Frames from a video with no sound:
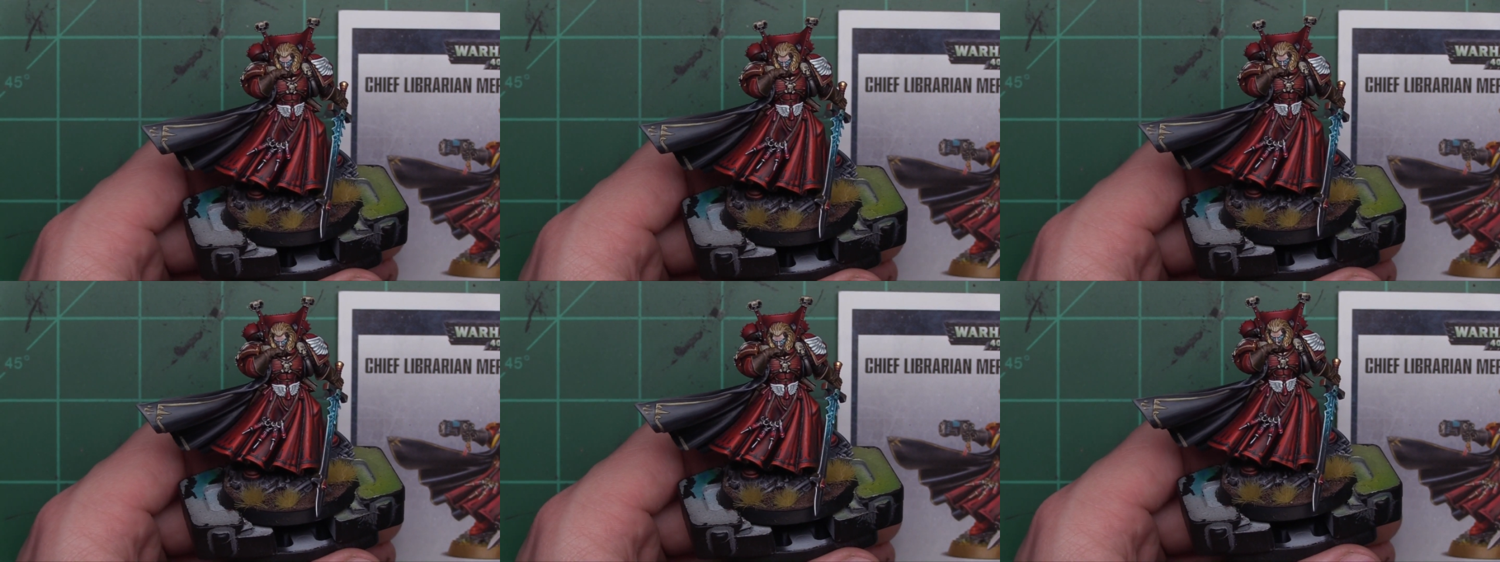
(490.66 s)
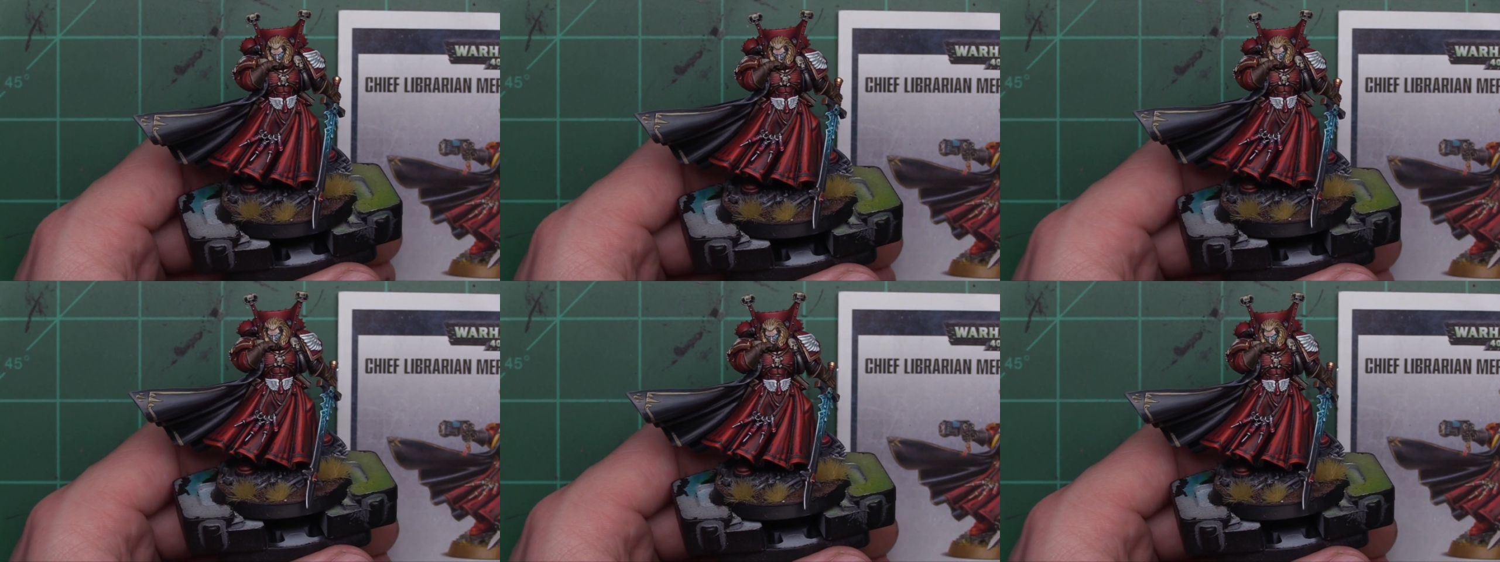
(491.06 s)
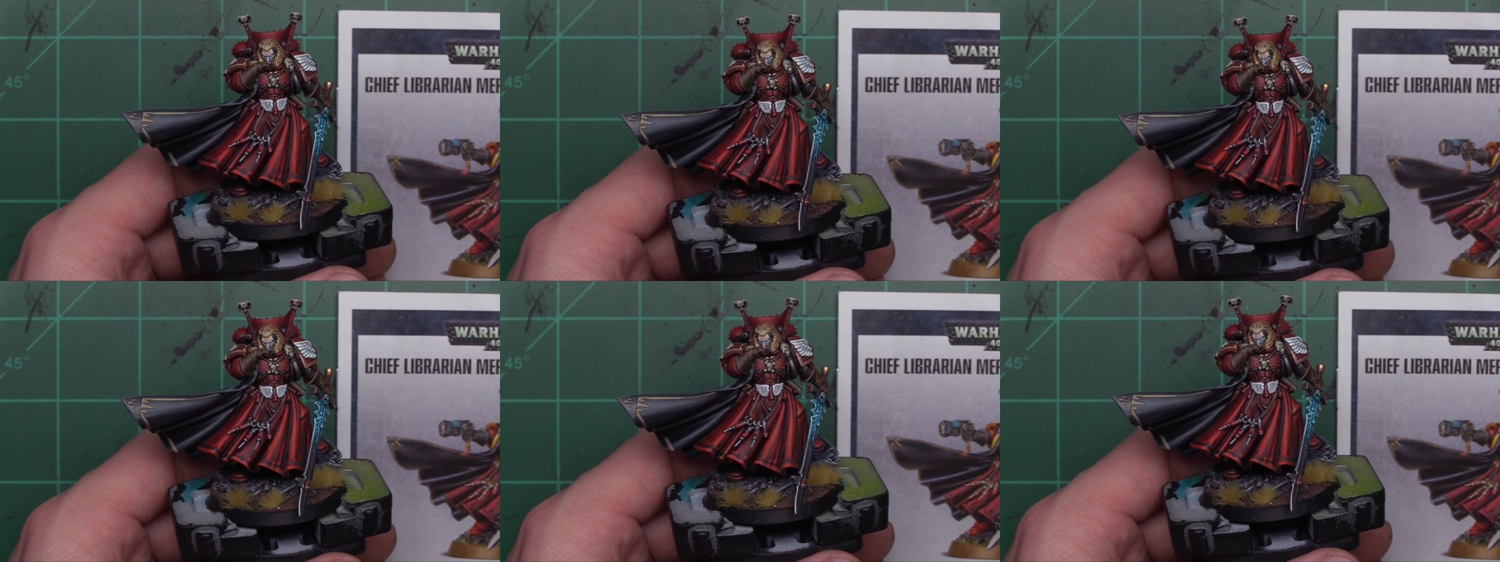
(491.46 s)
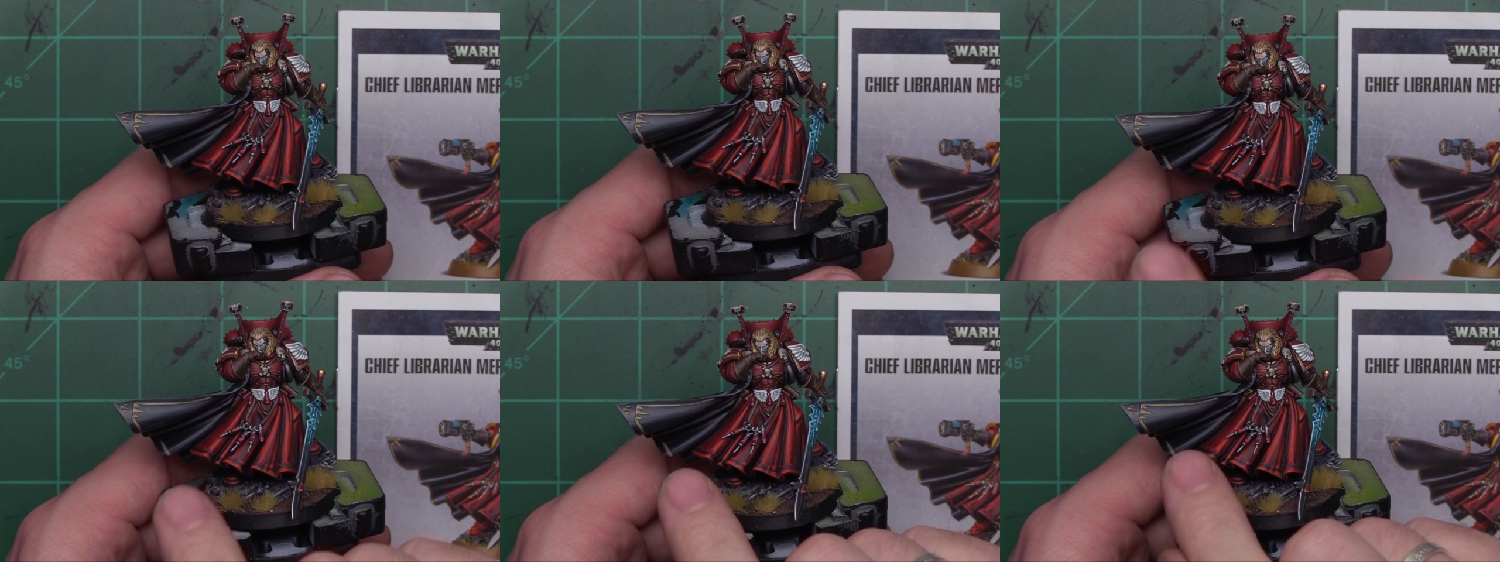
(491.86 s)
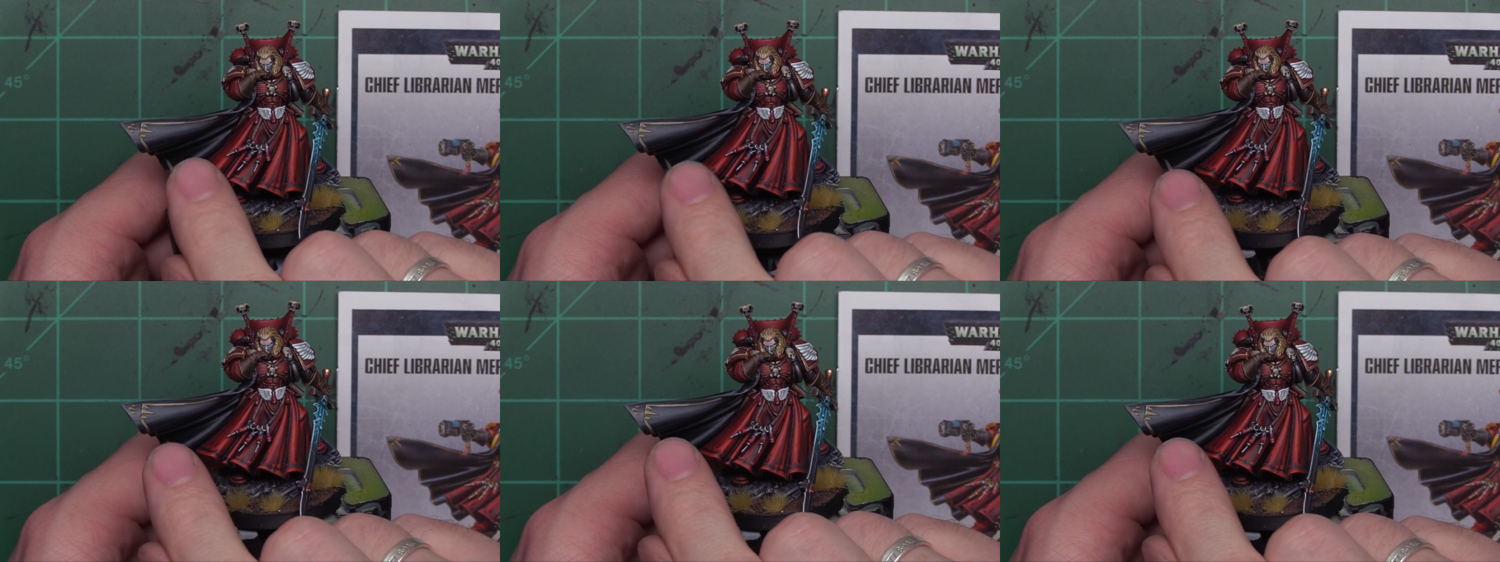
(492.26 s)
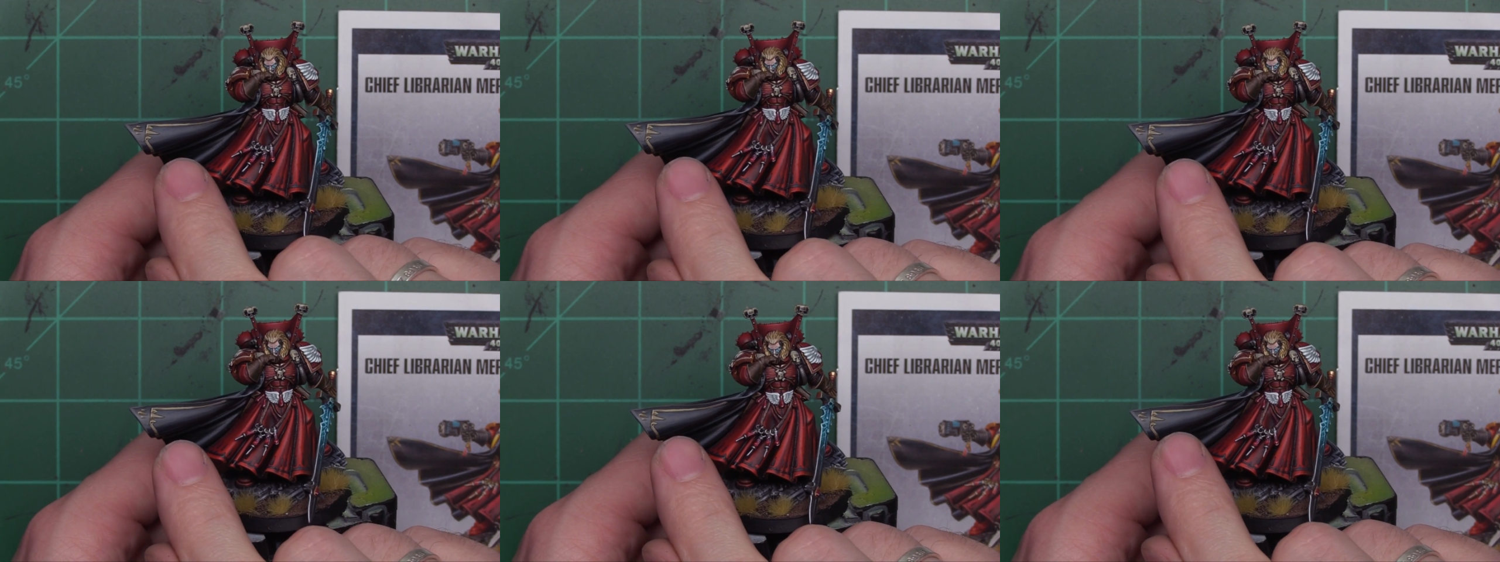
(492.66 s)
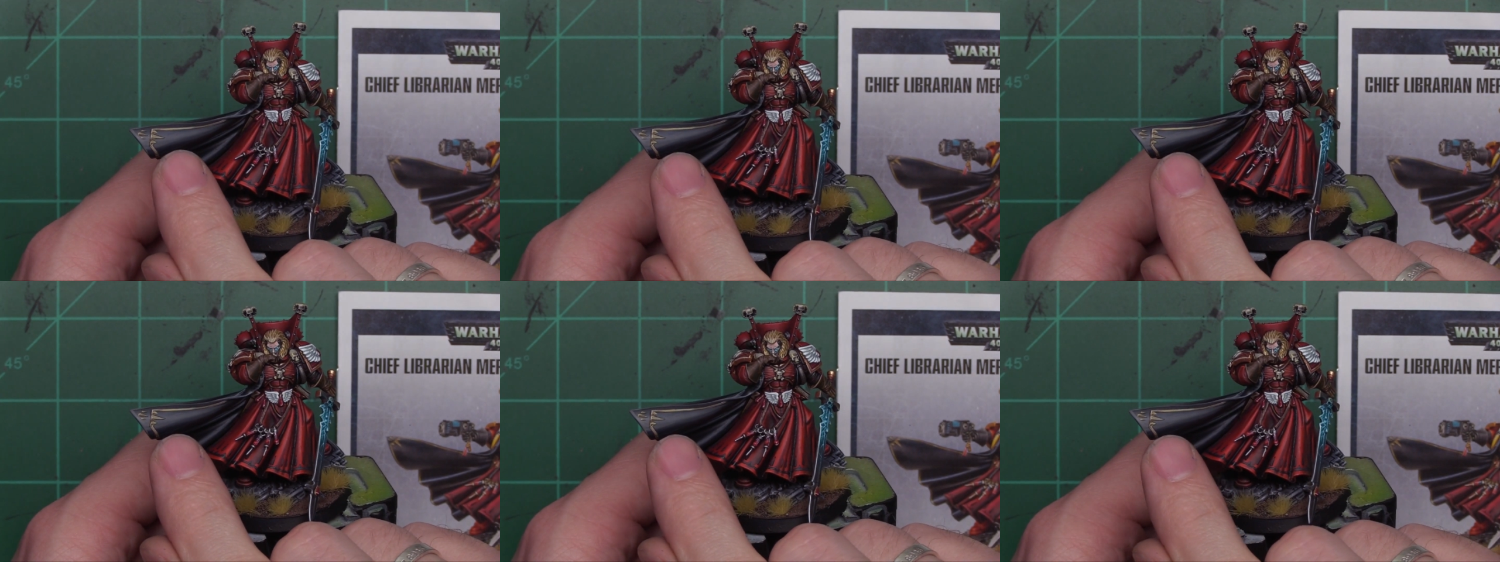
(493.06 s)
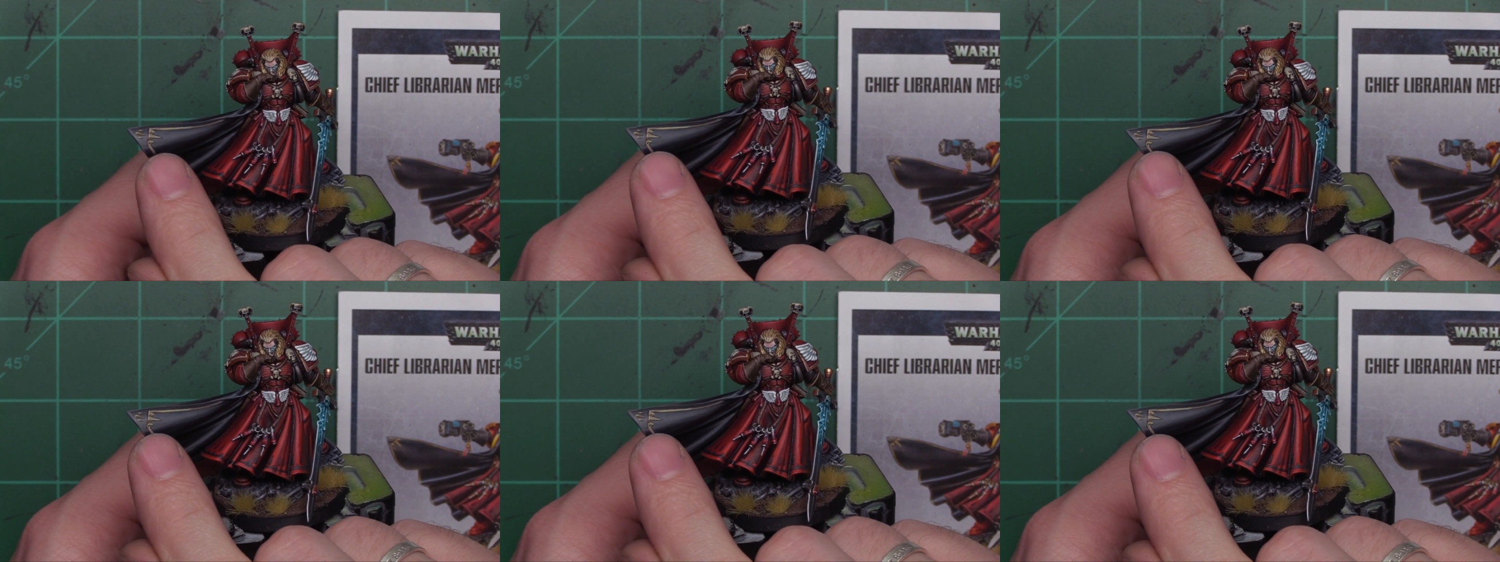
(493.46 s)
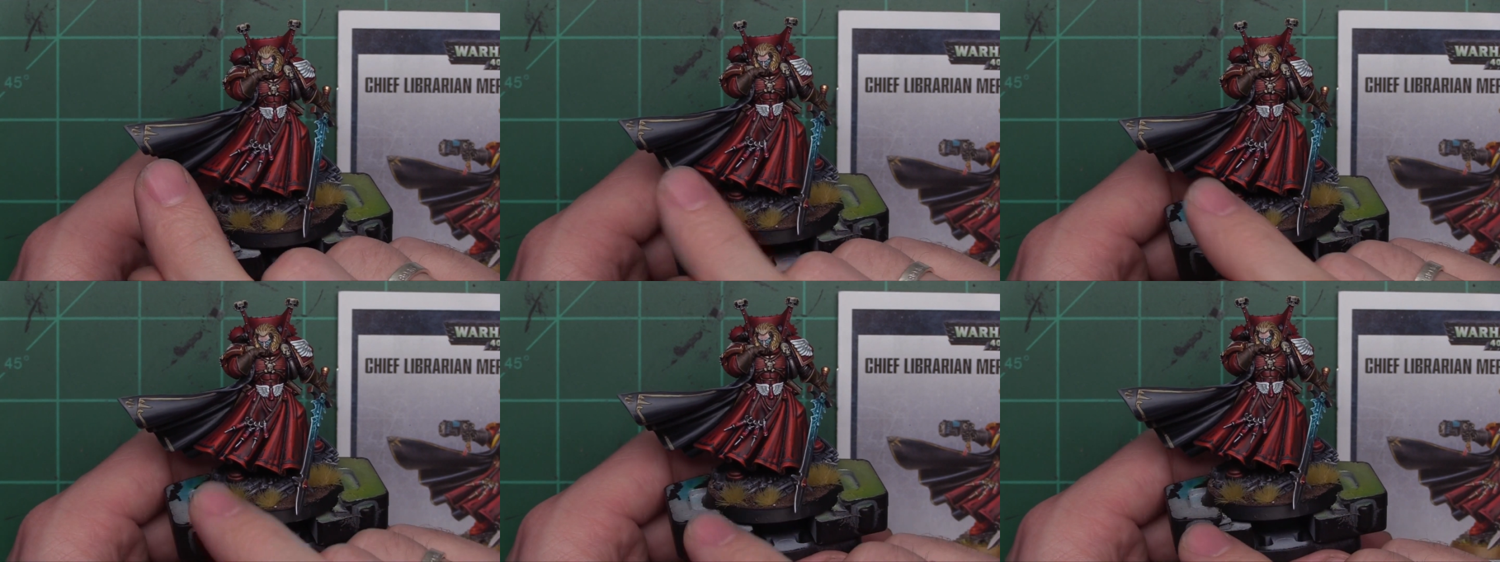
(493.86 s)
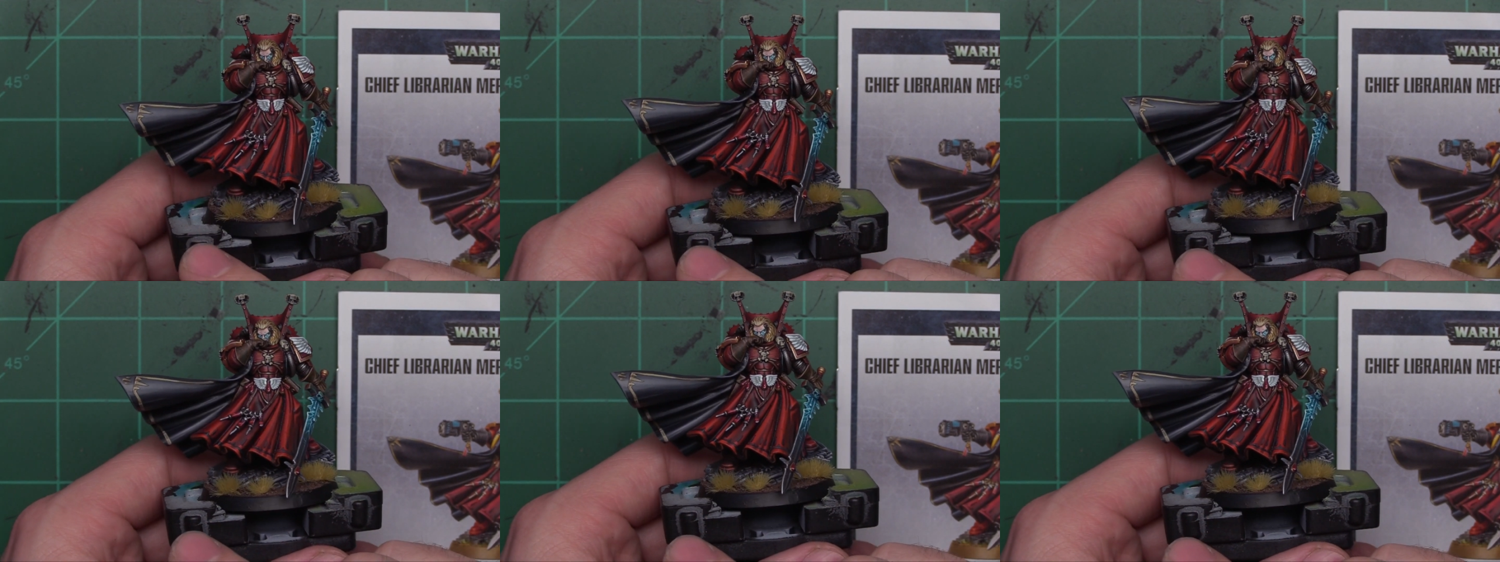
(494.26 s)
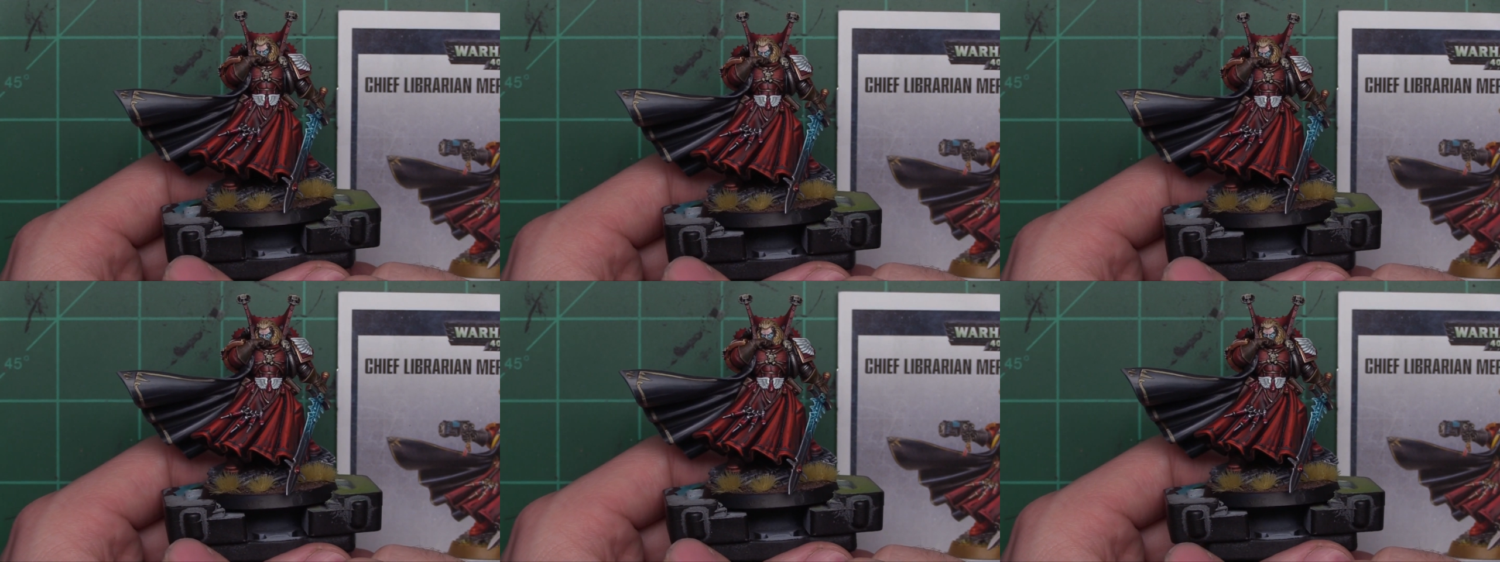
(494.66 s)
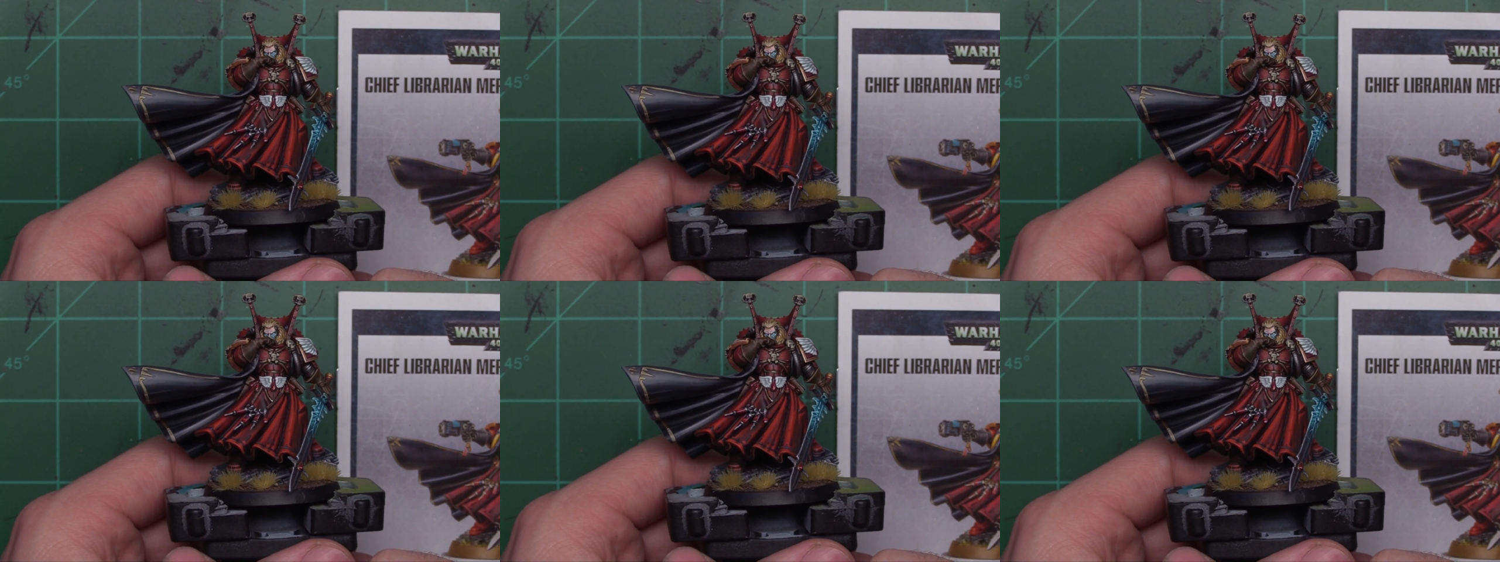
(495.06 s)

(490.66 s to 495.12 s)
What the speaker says: No face is visible, so there are no lips to read.